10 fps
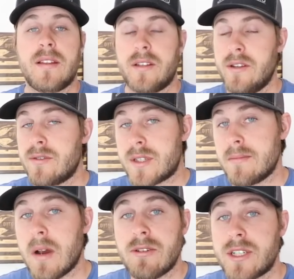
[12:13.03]
Use some
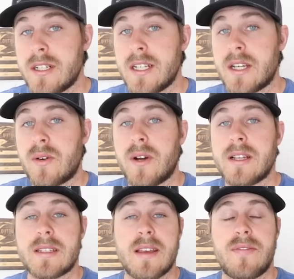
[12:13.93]
motion
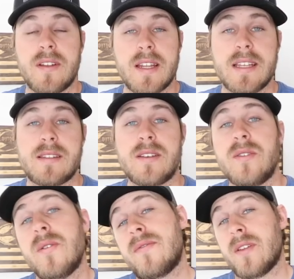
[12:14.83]
decoys if you need
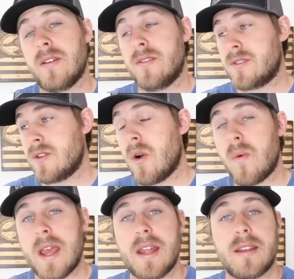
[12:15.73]
to. If there's no
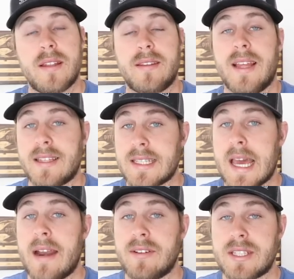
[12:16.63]
wind, that's
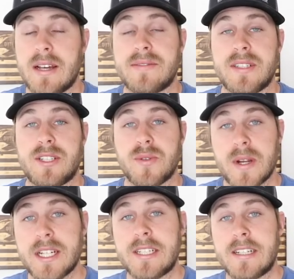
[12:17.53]
kind of a tough
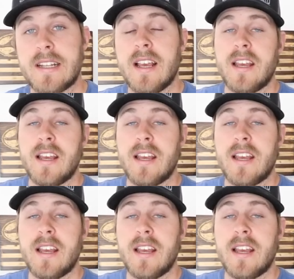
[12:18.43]
situation.